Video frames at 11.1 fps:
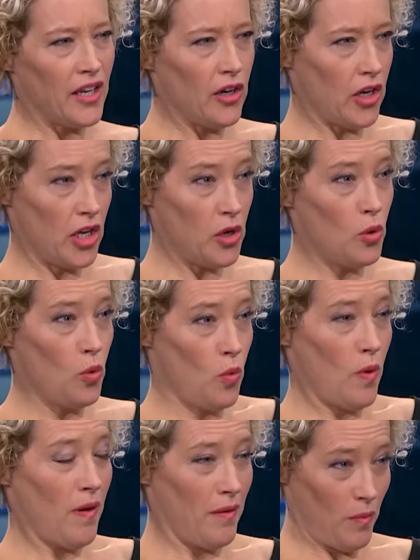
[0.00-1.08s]
you know, you
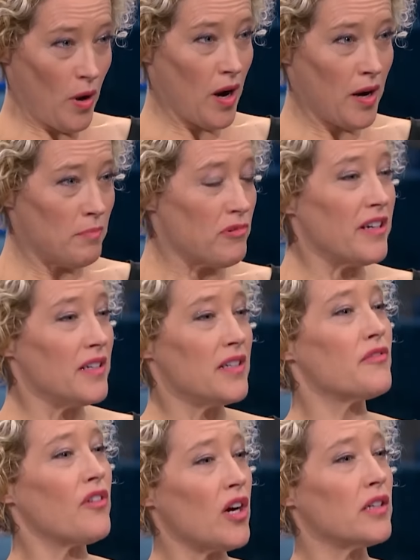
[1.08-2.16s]
were
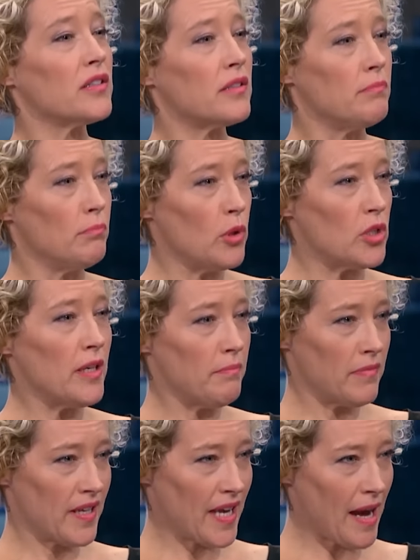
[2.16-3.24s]
Britain's first
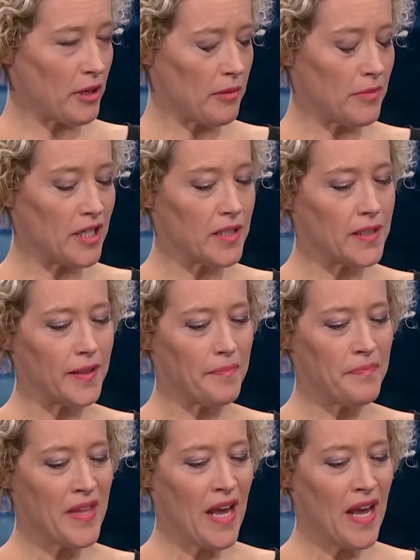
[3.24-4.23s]
Muslim cabinet minister,